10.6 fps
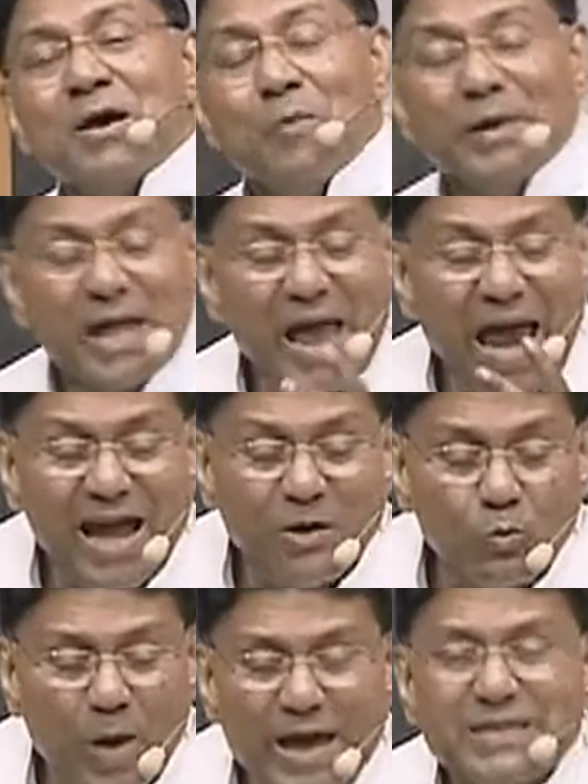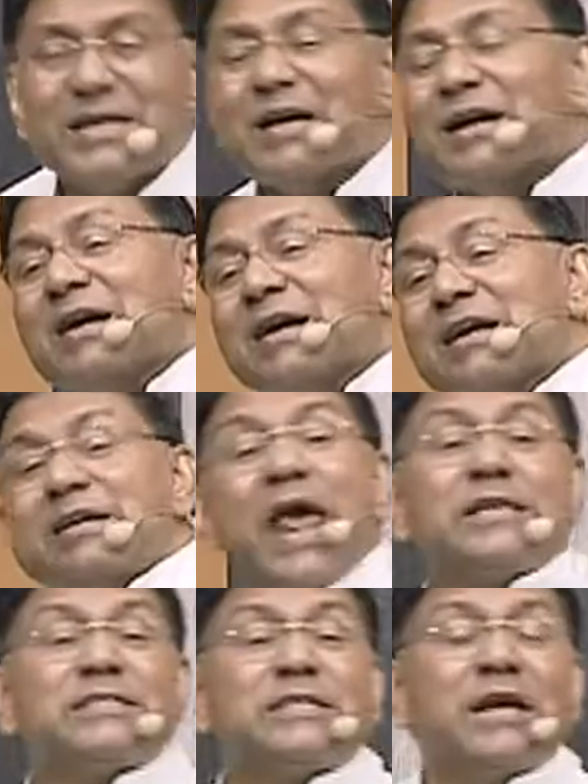when the head waiter
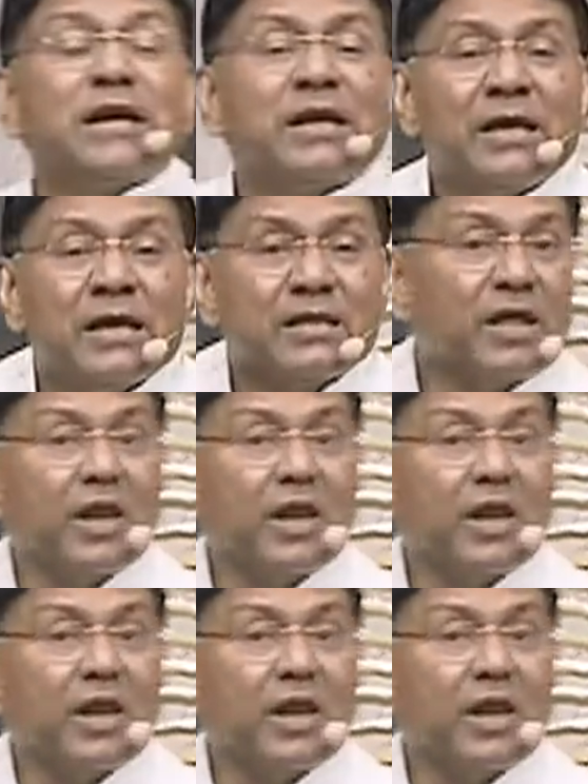tasted the